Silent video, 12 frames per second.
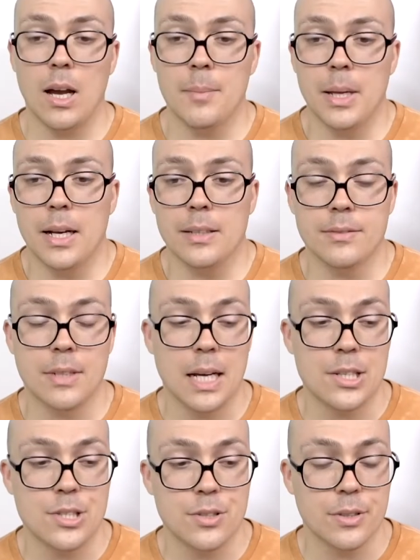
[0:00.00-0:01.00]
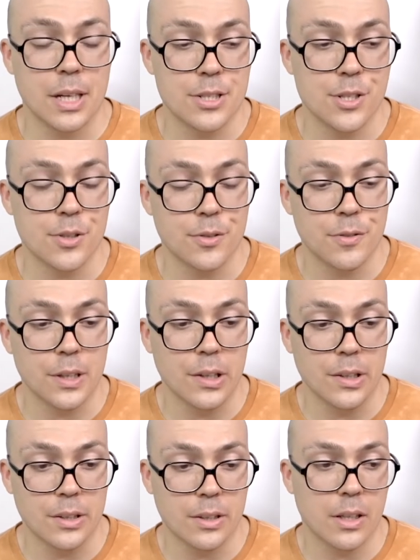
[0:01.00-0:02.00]
I mean, I, I do I do
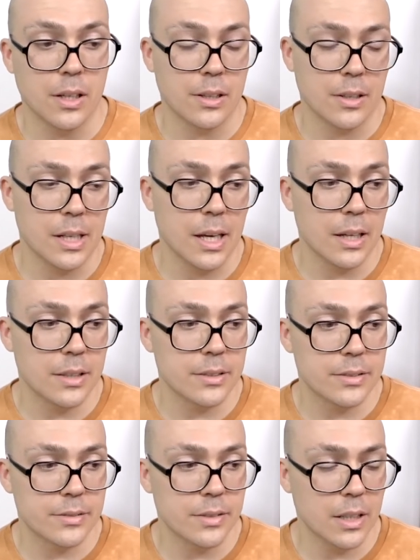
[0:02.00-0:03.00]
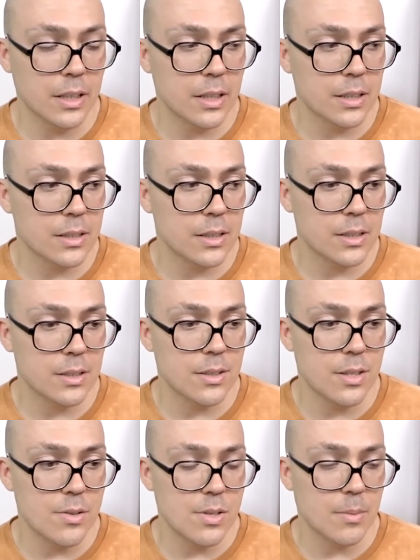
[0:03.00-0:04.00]
feel a little hungry. Yeah, yeah. I
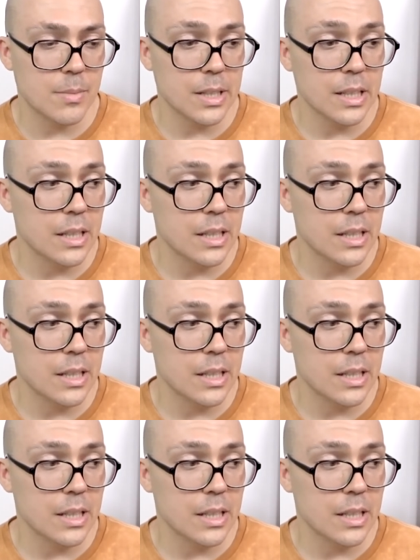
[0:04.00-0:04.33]
could use something to